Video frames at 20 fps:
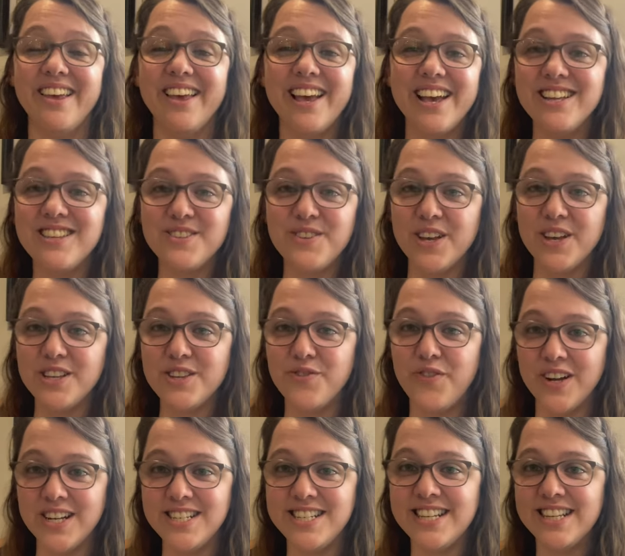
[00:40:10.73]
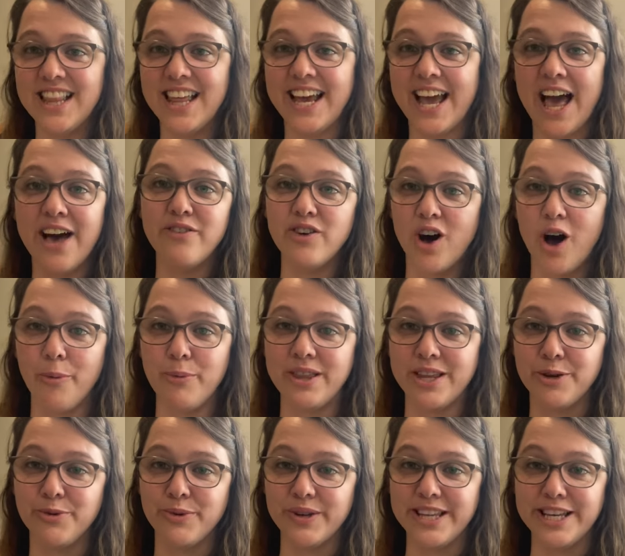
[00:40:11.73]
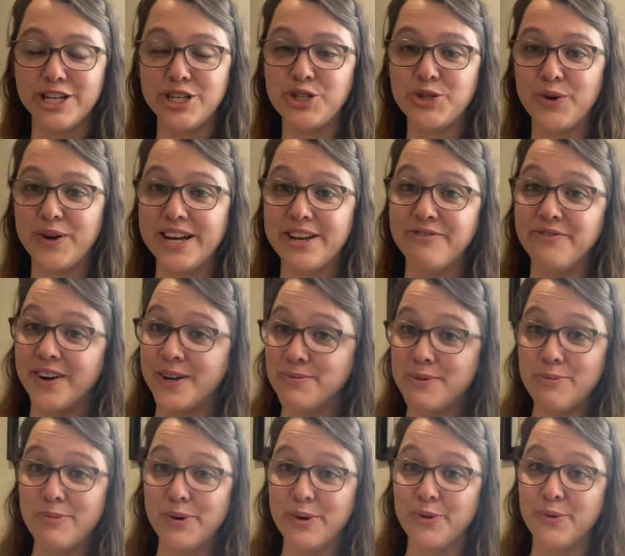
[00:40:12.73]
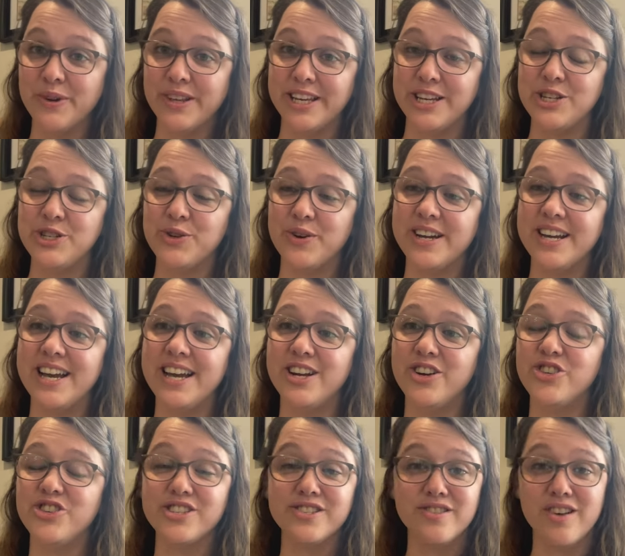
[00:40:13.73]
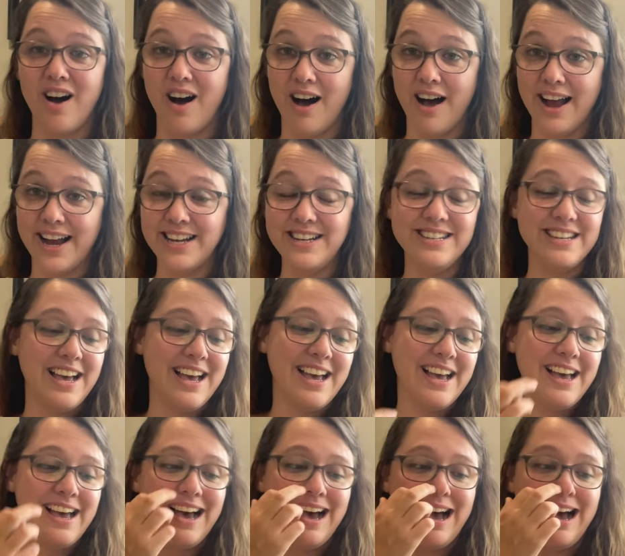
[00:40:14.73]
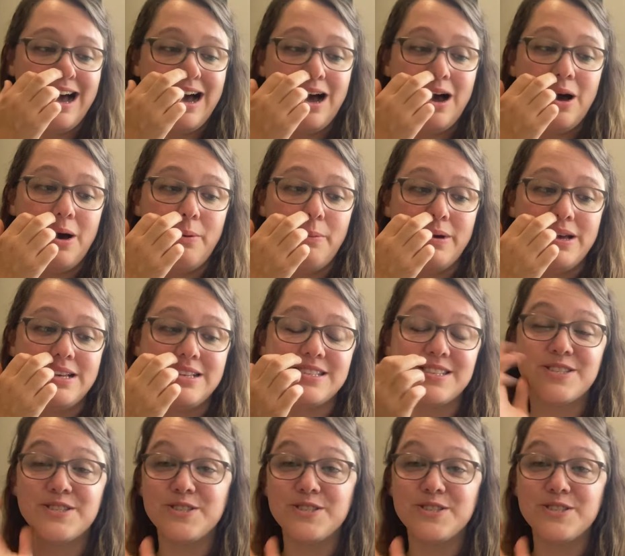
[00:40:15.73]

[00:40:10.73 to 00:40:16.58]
it's fun to like have a hobby that you really enjoy and find people who really enjoy it and are just kind. I've